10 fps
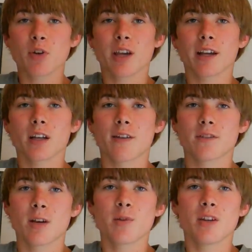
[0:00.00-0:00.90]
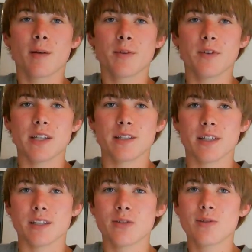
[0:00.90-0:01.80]
kicked off
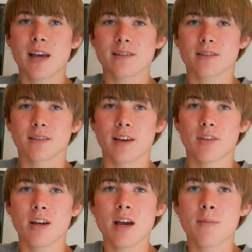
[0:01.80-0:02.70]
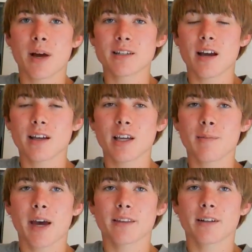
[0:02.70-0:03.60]
WWDC 2011 by talking
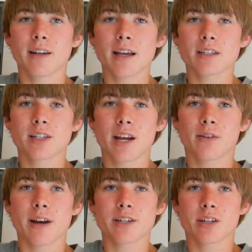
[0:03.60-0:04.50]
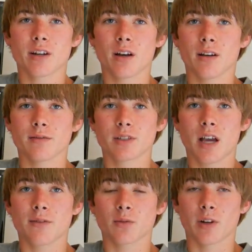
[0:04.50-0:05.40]
about their next generation of
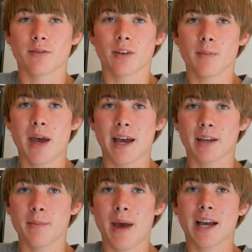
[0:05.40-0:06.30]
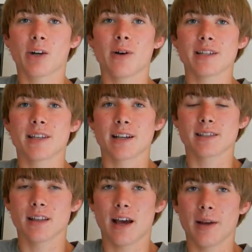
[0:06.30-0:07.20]
software for the Mac OS
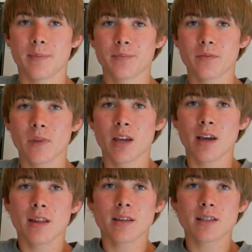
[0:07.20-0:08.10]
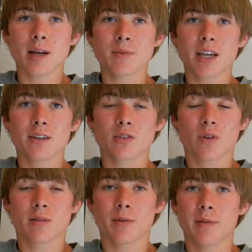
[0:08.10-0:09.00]
X Lion. This update is
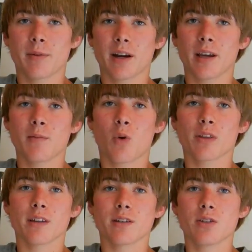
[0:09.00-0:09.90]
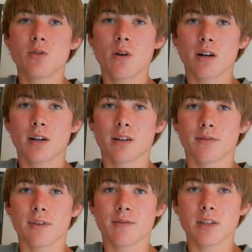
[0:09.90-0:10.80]
going to be bringing more than
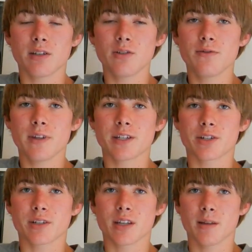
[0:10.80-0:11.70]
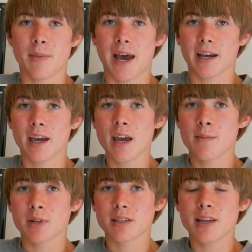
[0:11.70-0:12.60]
250 new features to the Mac,
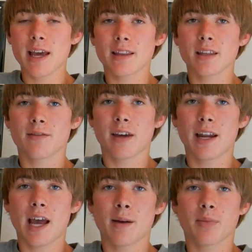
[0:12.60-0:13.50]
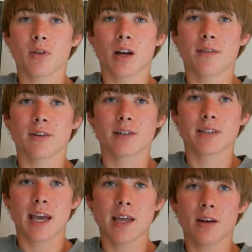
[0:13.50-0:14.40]
but today at the event Apple covered
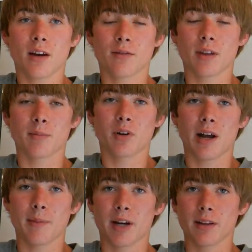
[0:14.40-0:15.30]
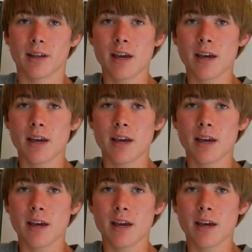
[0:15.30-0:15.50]
10 of them primarily.